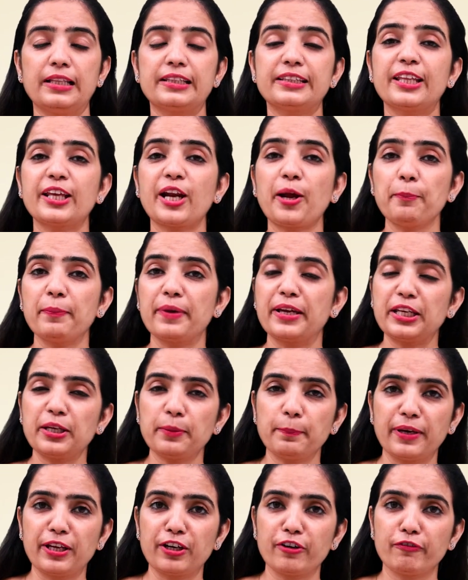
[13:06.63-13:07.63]
There are
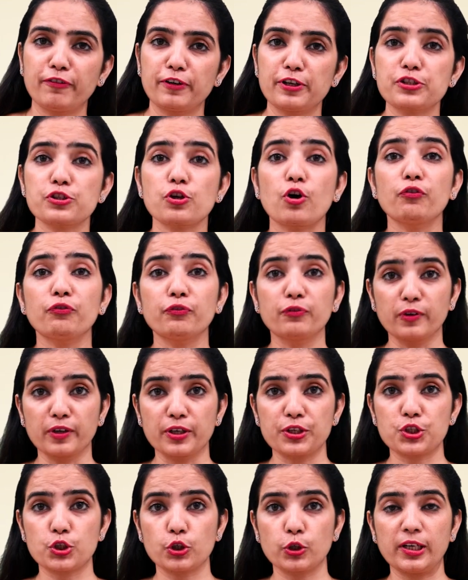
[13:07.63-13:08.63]
many benefits of
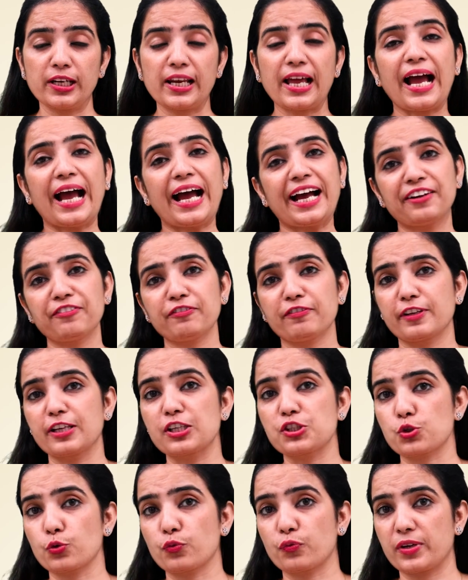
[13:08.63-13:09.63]
virtual and
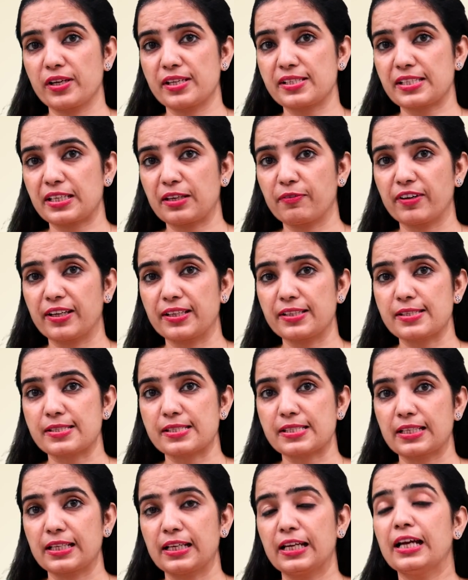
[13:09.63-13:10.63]
face-to-face
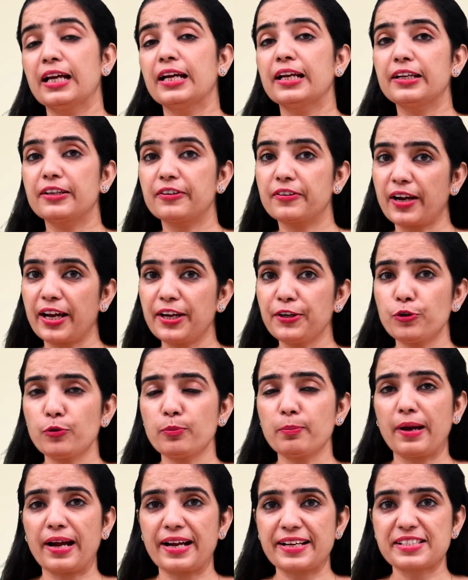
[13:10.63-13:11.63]
events. Try to
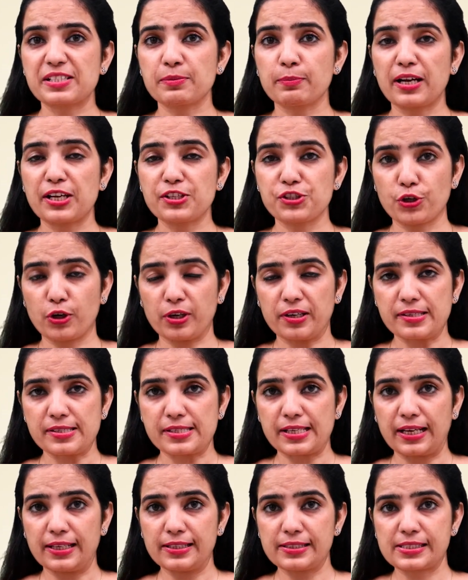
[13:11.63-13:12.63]
maximize your
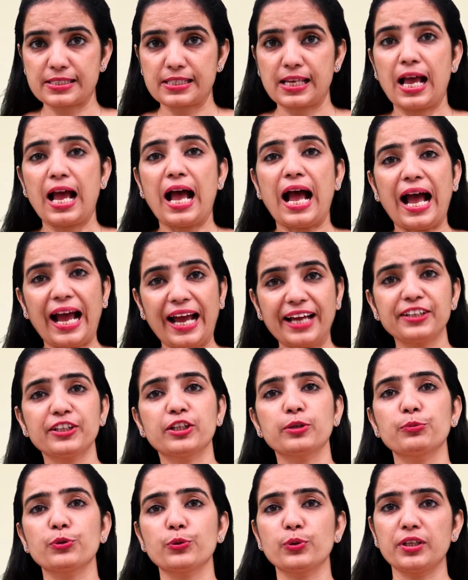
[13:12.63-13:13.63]
results and
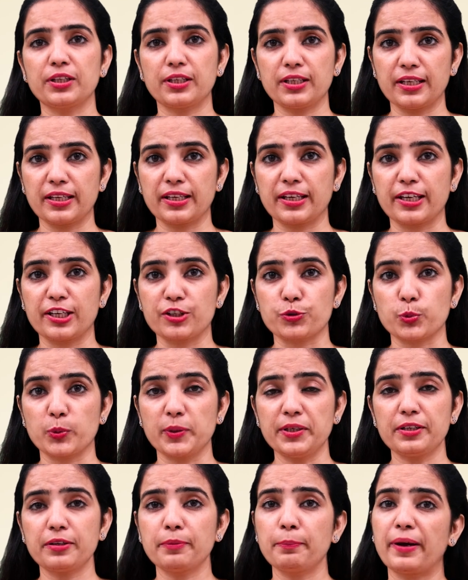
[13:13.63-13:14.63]
community
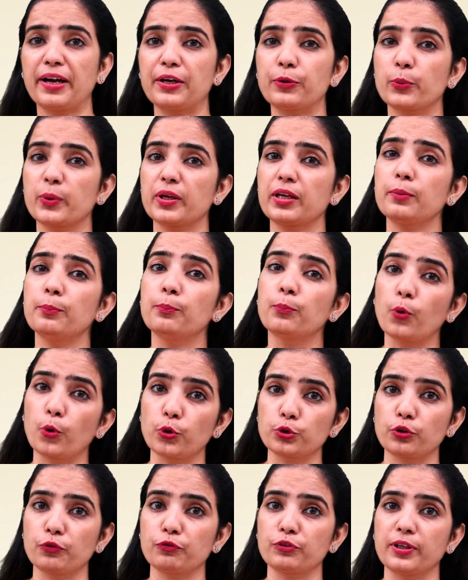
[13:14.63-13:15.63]
engagement by doing
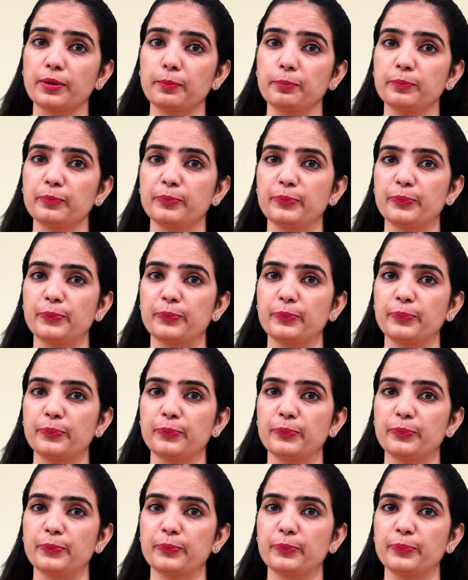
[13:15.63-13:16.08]
both of them.